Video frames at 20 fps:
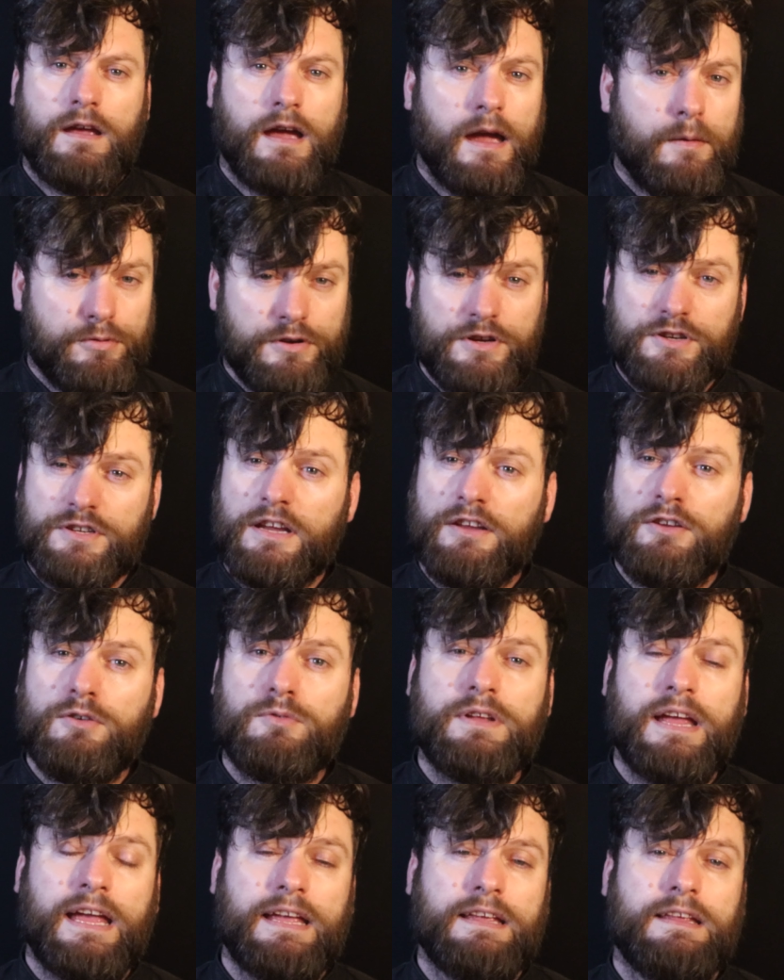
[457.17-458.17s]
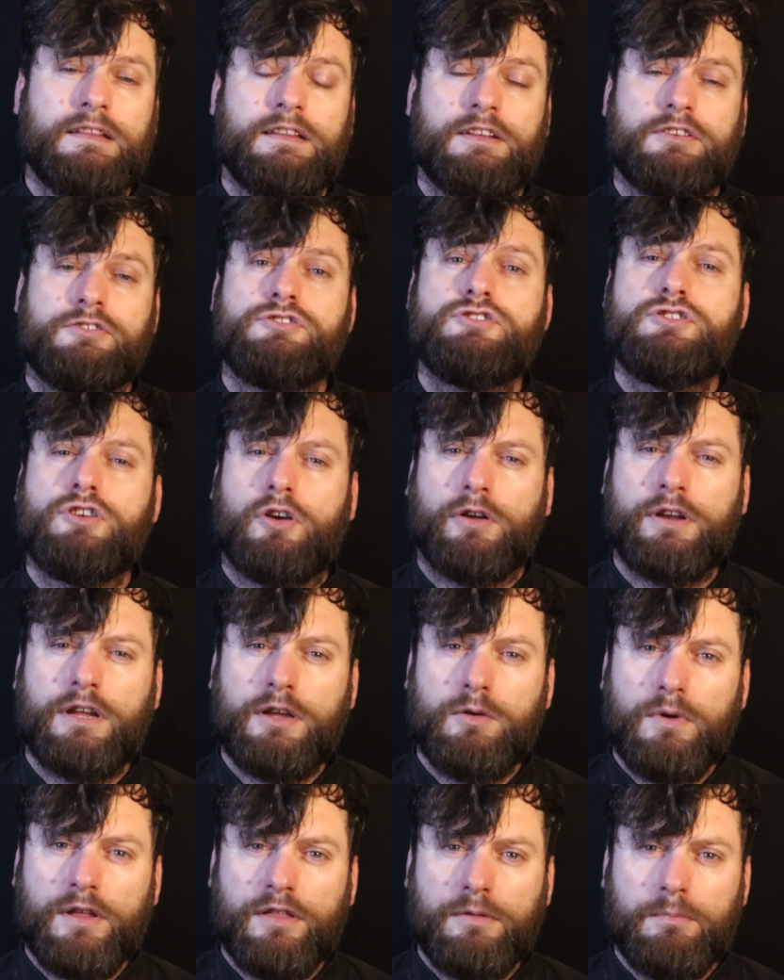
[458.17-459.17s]
I appreciate you taking this
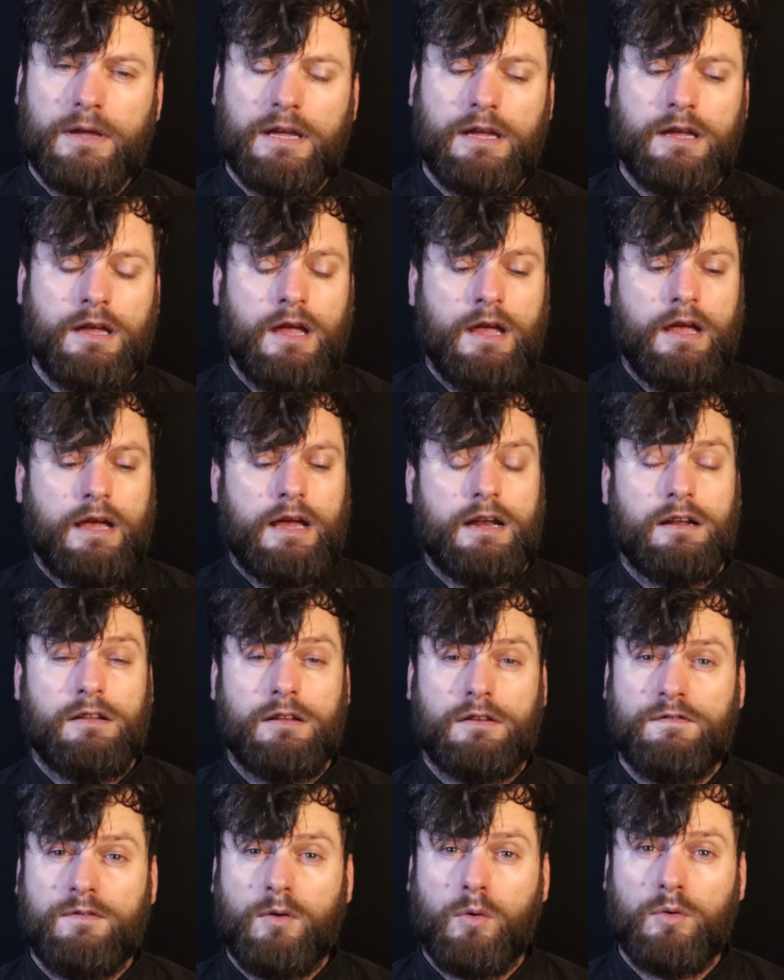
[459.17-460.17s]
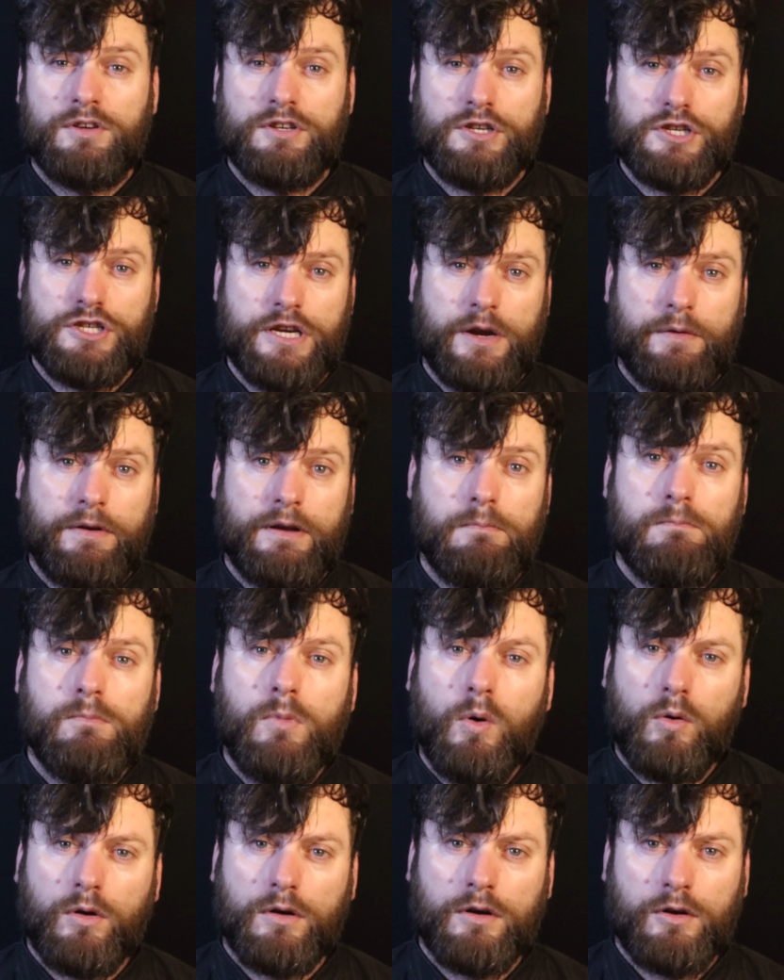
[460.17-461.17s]
journey with me, and I look forward to sharing
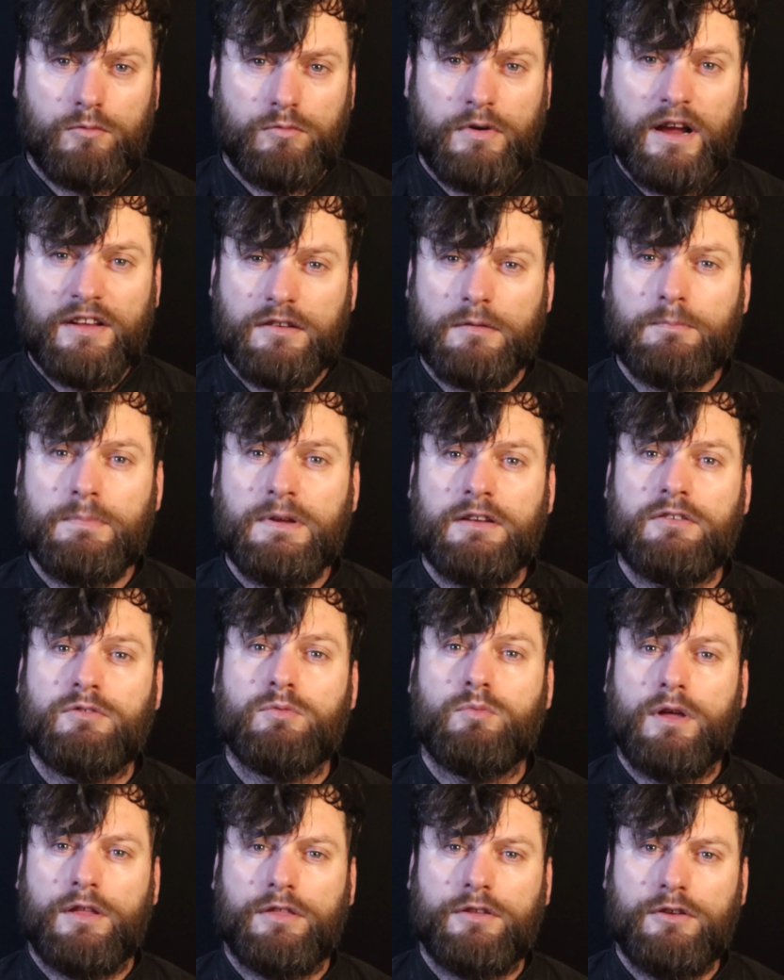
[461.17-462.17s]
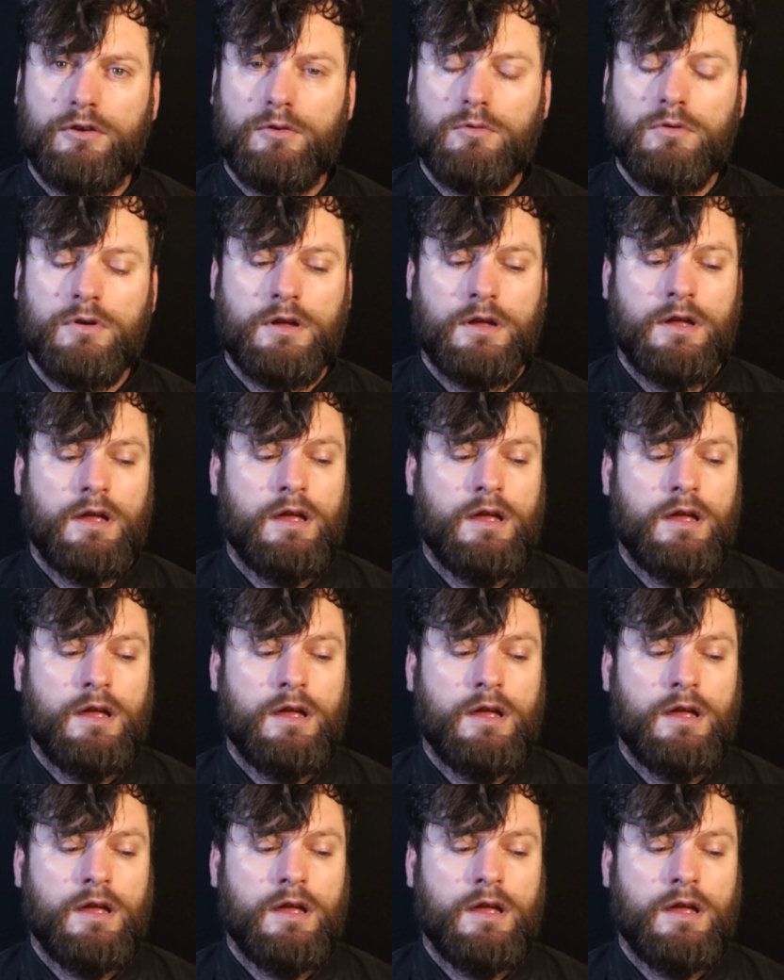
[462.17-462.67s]
more recipes with you.